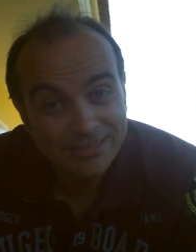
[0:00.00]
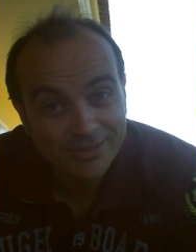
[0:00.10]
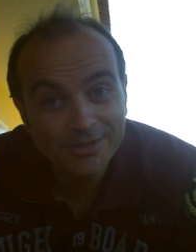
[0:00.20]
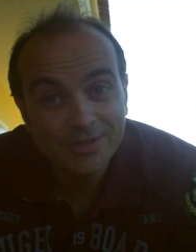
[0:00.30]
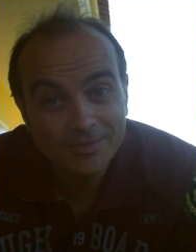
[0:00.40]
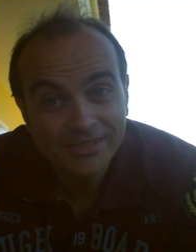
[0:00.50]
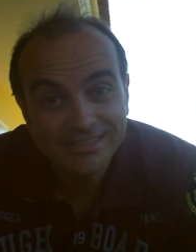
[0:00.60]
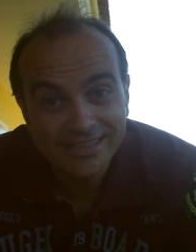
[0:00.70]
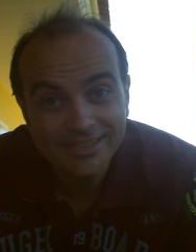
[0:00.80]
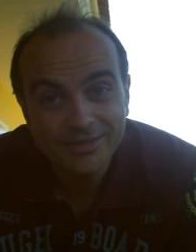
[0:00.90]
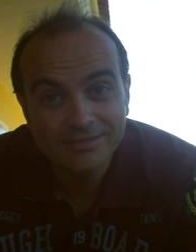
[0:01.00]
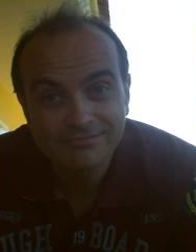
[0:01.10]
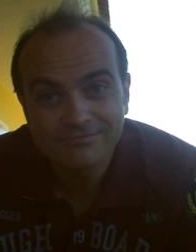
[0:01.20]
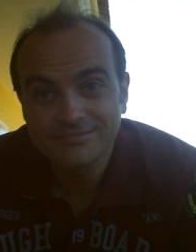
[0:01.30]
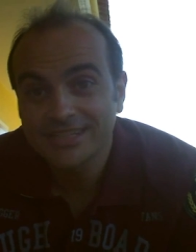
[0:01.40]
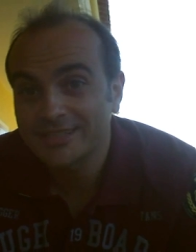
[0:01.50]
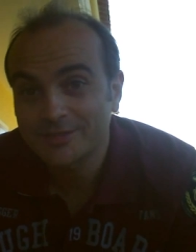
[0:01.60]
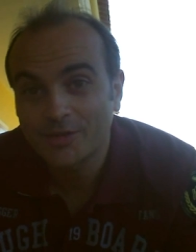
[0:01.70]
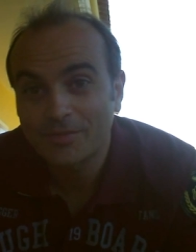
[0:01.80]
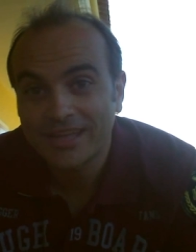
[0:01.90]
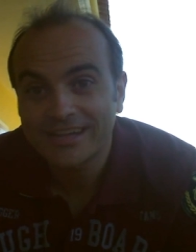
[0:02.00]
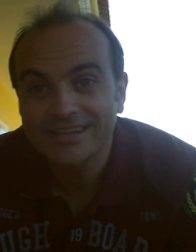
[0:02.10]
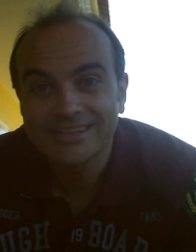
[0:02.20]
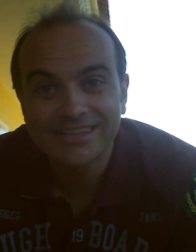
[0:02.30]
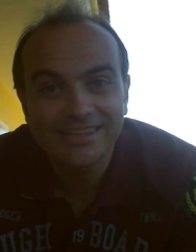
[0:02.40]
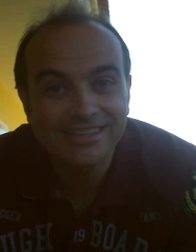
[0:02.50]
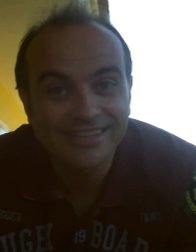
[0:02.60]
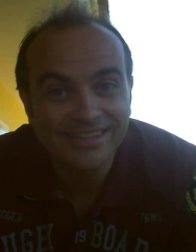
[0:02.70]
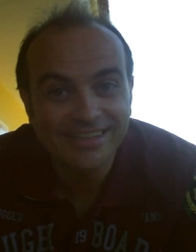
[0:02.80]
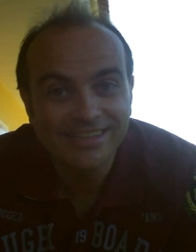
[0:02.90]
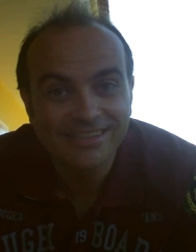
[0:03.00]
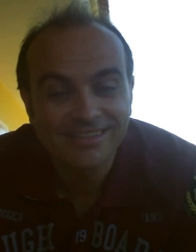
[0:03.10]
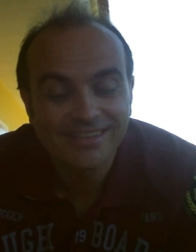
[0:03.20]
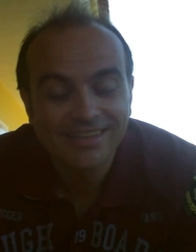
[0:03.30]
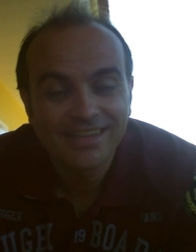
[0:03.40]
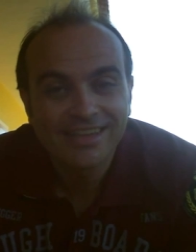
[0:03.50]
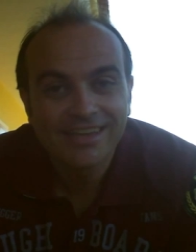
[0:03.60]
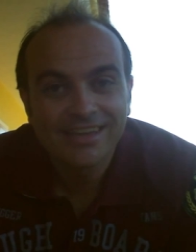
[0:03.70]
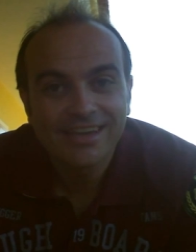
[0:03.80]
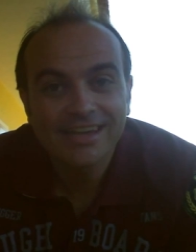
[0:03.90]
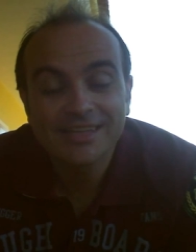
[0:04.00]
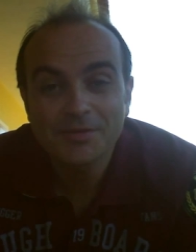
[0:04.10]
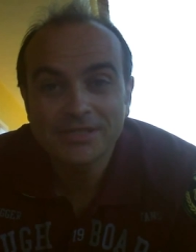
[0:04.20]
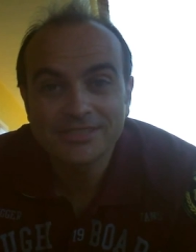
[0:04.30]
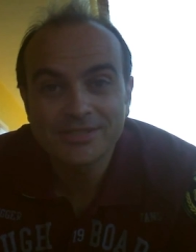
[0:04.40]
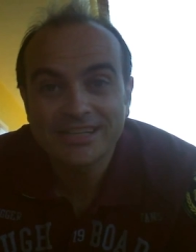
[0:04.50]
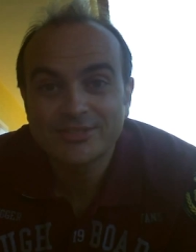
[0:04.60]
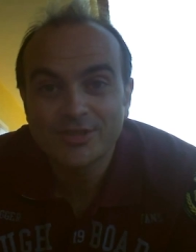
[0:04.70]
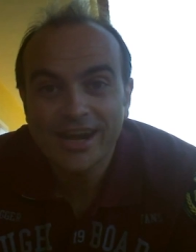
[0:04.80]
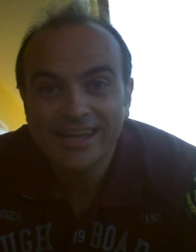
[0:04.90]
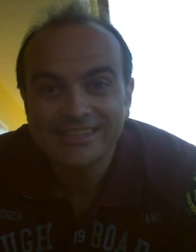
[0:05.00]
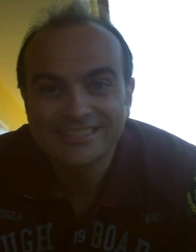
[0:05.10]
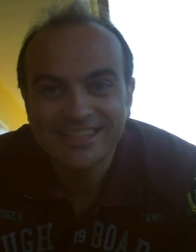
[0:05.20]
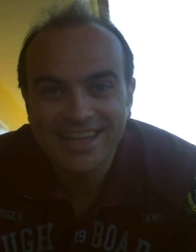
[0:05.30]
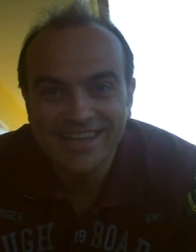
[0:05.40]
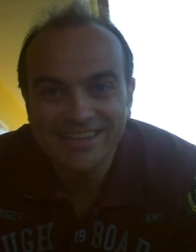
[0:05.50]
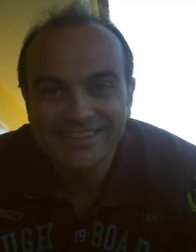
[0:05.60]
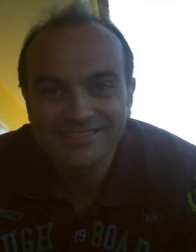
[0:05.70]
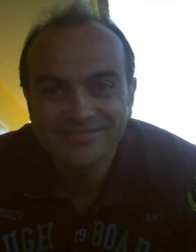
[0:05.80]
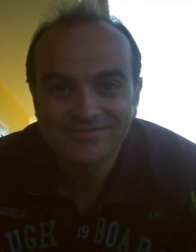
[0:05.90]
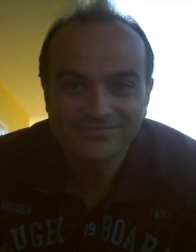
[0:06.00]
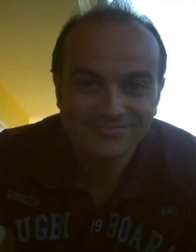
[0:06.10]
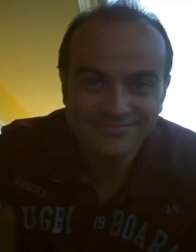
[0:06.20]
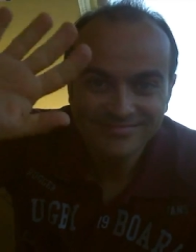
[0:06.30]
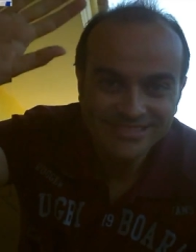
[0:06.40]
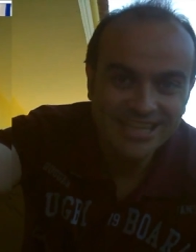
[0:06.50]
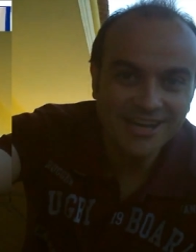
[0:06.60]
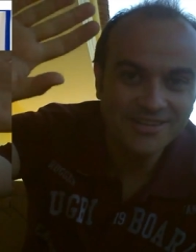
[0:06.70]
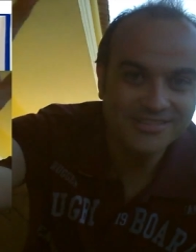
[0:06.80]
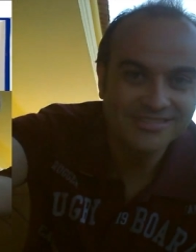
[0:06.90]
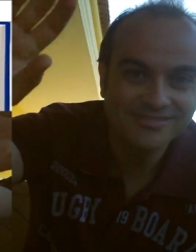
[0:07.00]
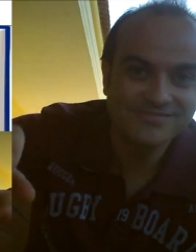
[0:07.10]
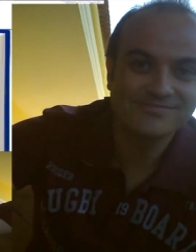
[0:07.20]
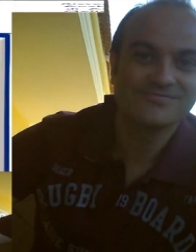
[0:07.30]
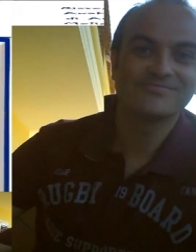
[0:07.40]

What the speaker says: I'm Antonio Libertino, near Tropea, Italy, and I wish you a great day. Ciao!